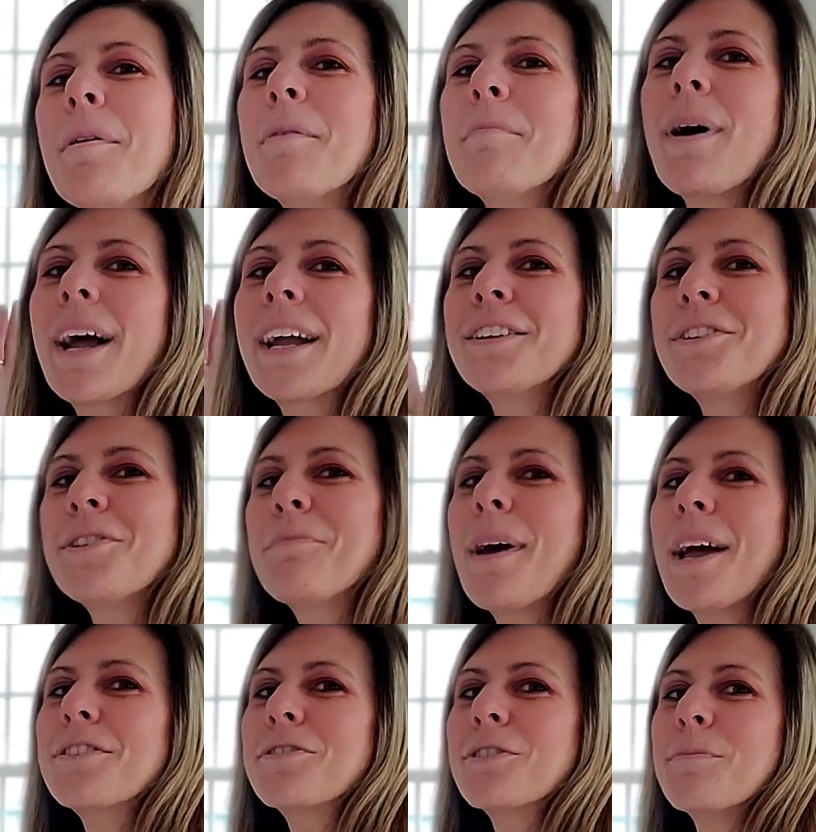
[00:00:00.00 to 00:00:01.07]
my new
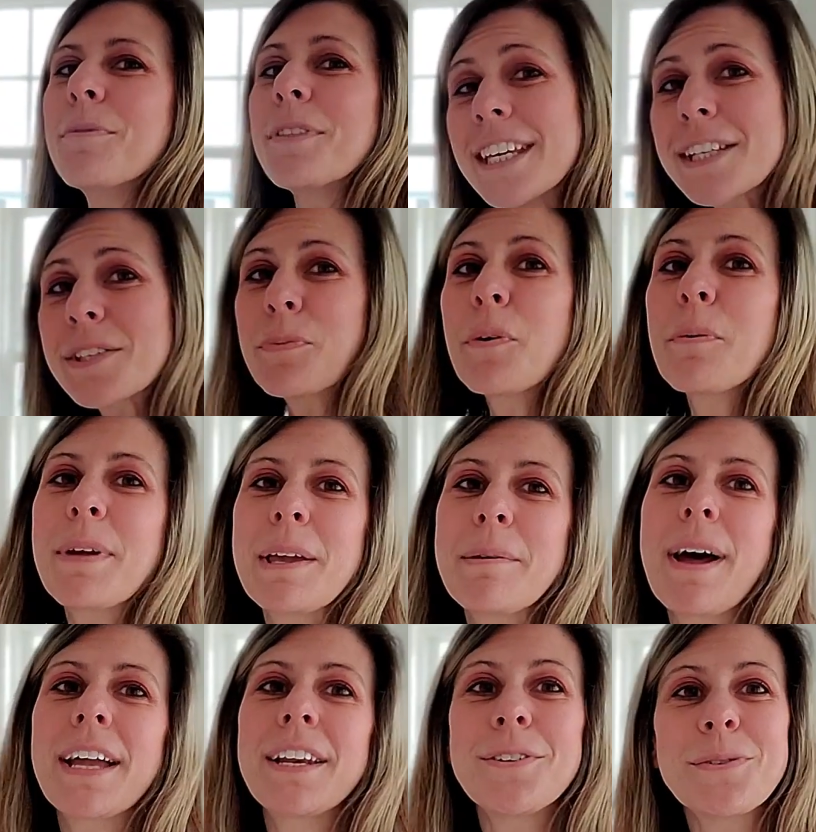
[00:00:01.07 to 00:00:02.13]
bedroom. This will be
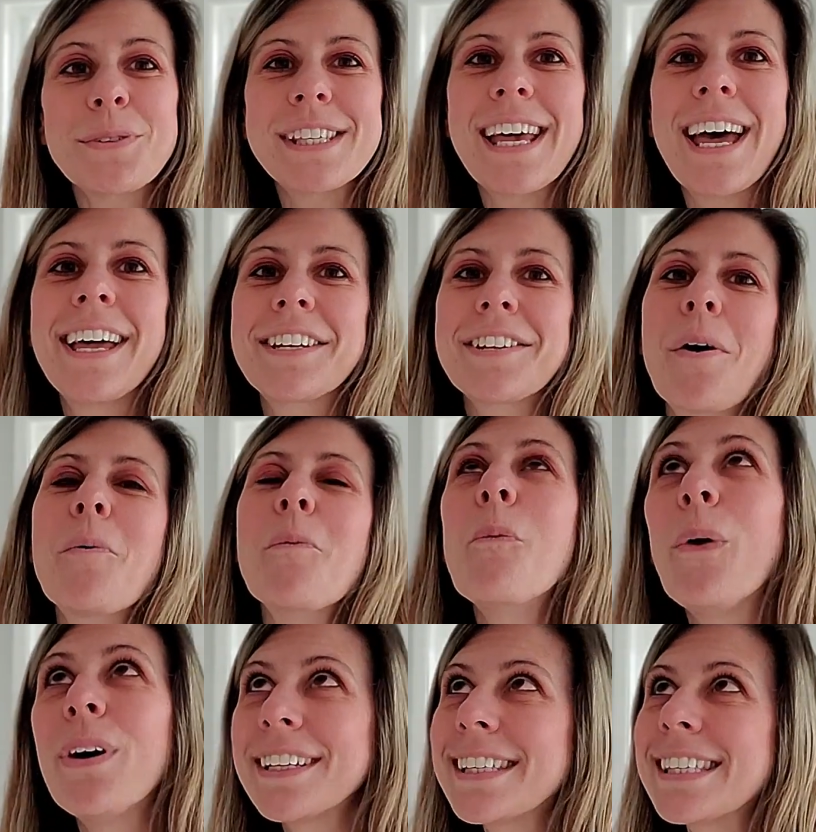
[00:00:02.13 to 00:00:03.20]
my new set
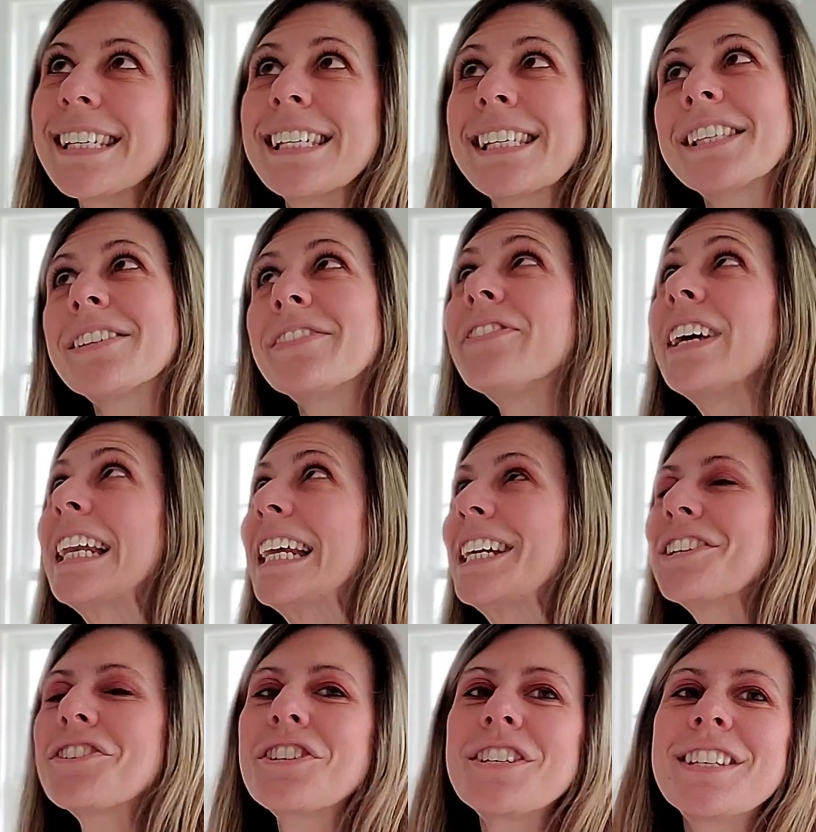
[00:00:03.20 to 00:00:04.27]
once it's
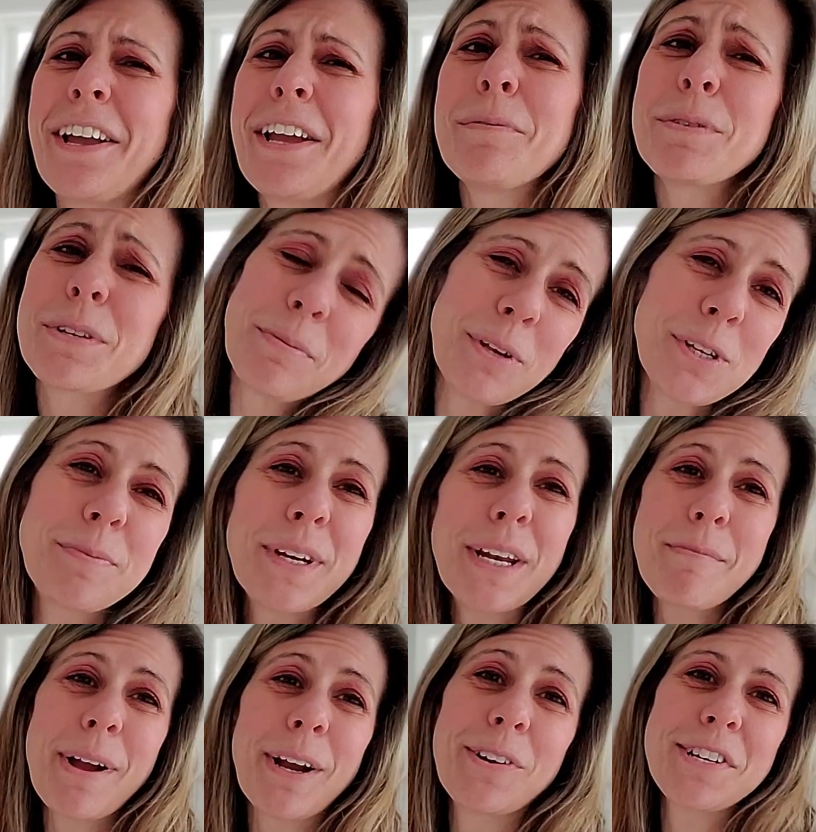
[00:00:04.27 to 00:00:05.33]
finished. It was supposed to be
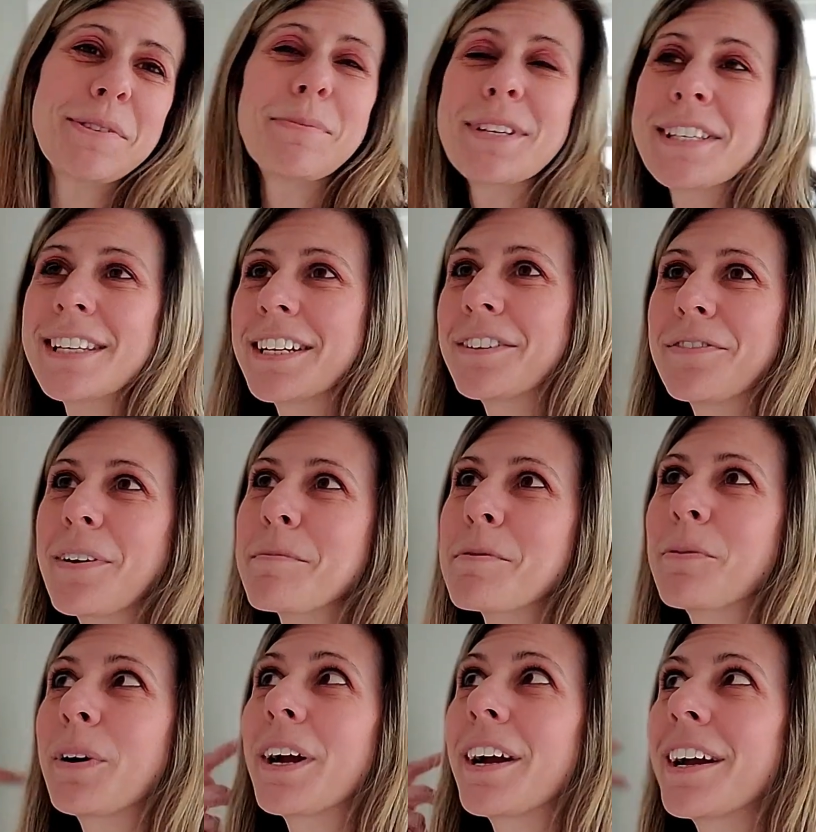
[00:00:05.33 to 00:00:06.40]
done by Christmas and it's
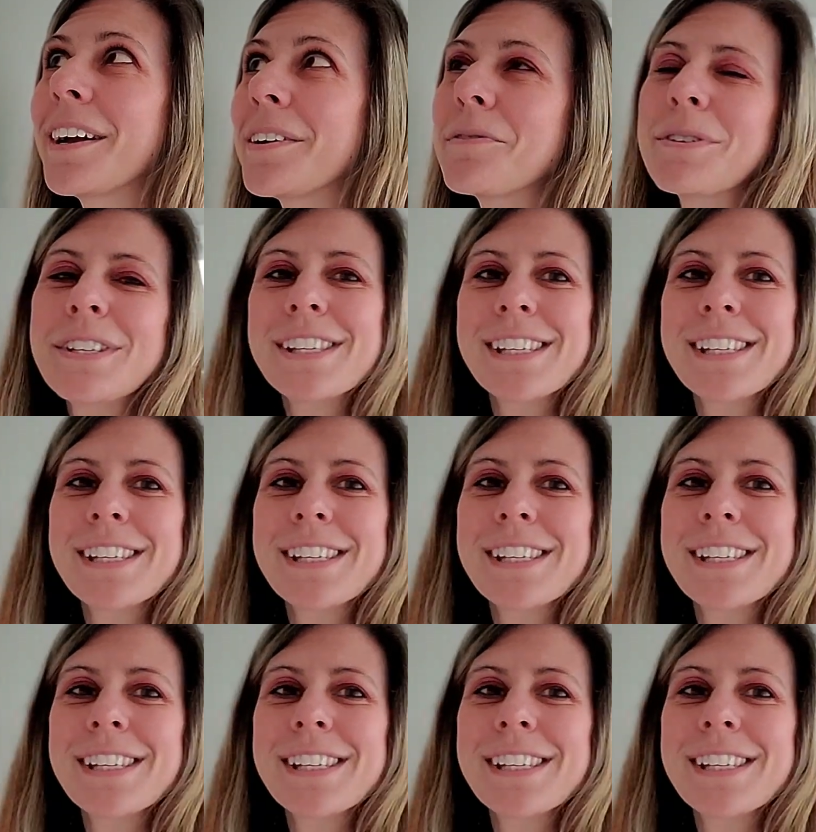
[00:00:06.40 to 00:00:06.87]
February, we'll